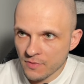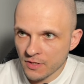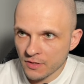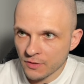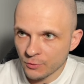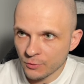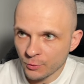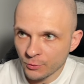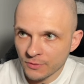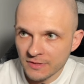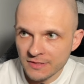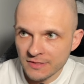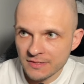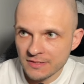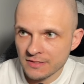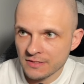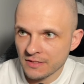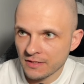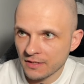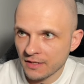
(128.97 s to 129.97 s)
You don't need
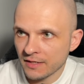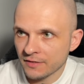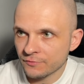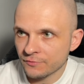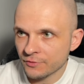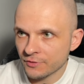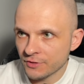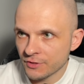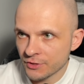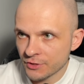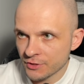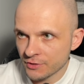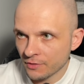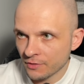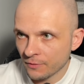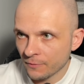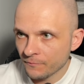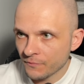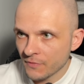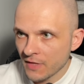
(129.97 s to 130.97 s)
a
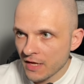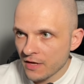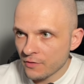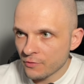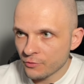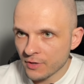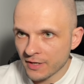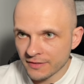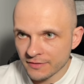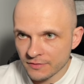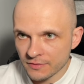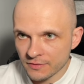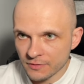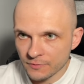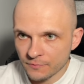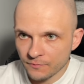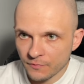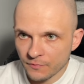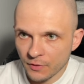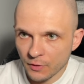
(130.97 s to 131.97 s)
traditional
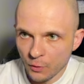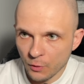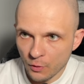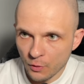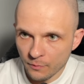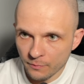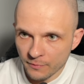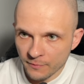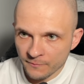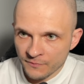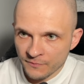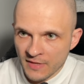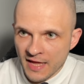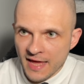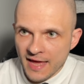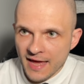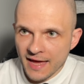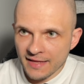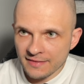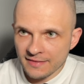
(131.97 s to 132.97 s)
render loop.
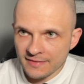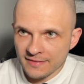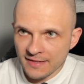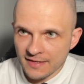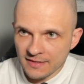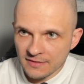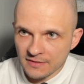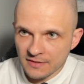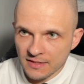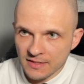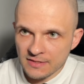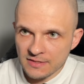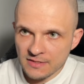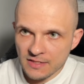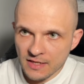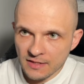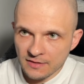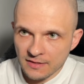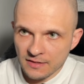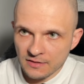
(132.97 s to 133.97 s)
And then
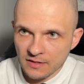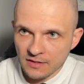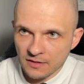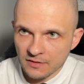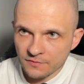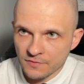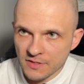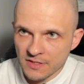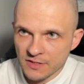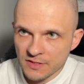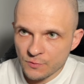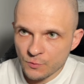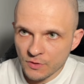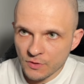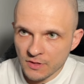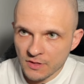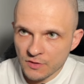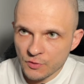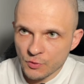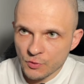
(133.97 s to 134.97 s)
inside that canvas we
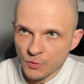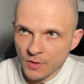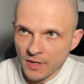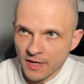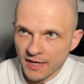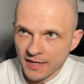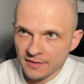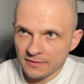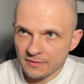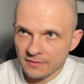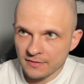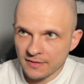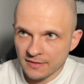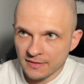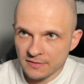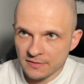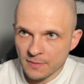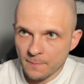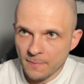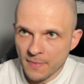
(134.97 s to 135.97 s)
need to add
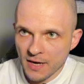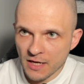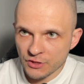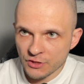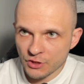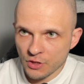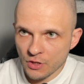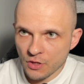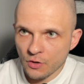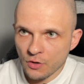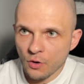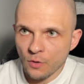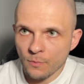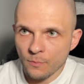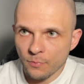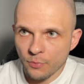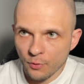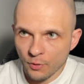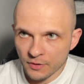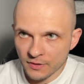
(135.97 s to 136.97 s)
that mesh
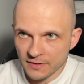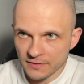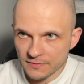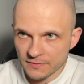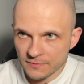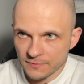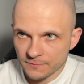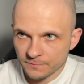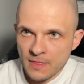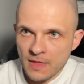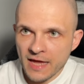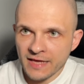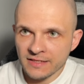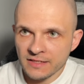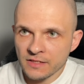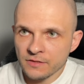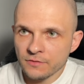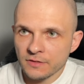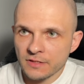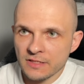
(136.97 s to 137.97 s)
component. And
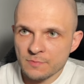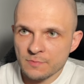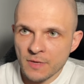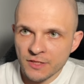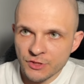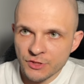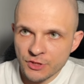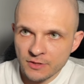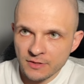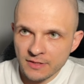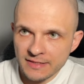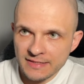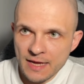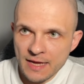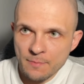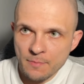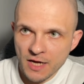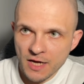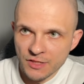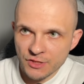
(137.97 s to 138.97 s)
here it is mentioned that a
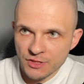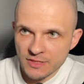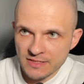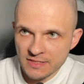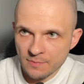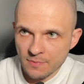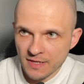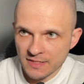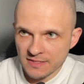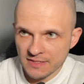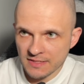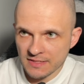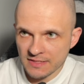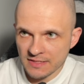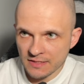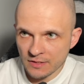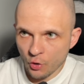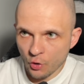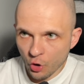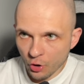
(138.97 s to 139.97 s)
mesh is a basic
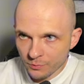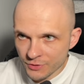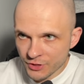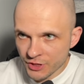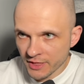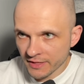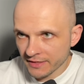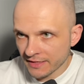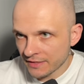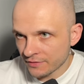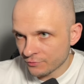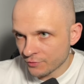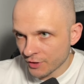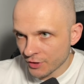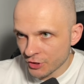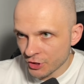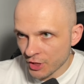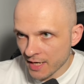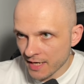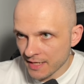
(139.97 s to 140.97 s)
scene object in
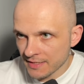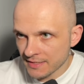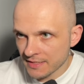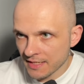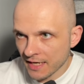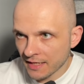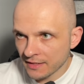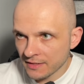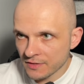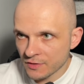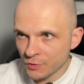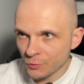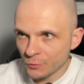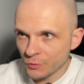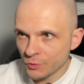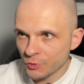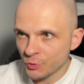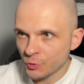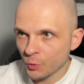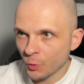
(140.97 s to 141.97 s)
3GS, and it's
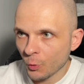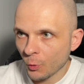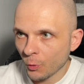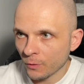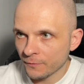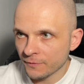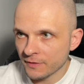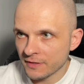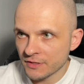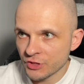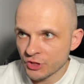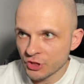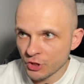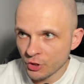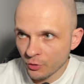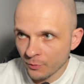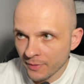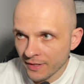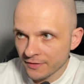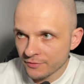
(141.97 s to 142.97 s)
used to hold the
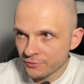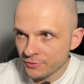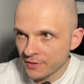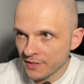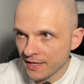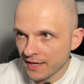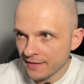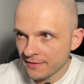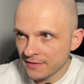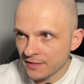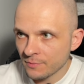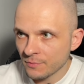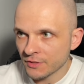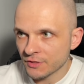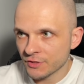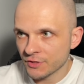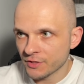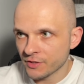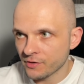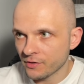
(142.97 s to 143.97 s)
geometry and the
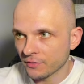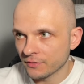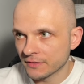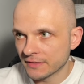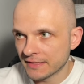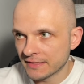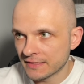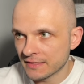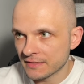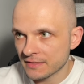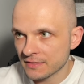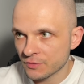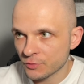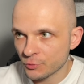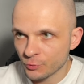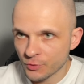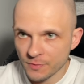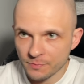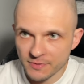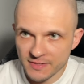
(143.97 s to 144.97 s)
material needed
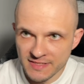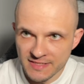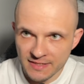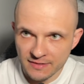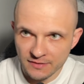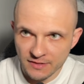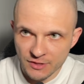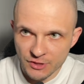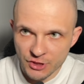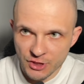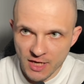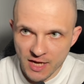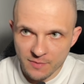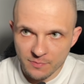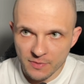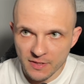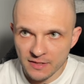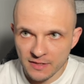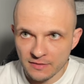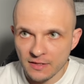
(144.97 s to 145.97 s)
to represent a
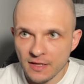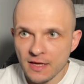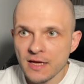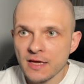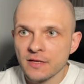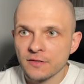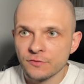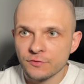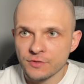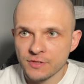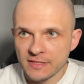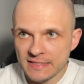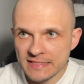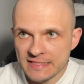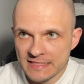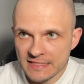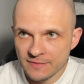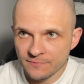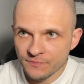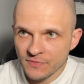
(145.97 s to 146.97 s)
shape in
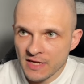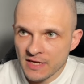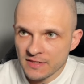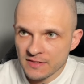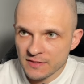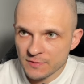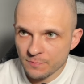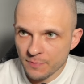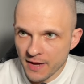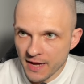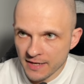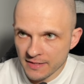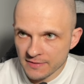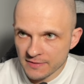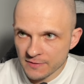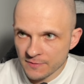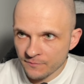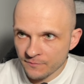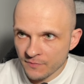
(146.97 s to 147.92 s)
3D space.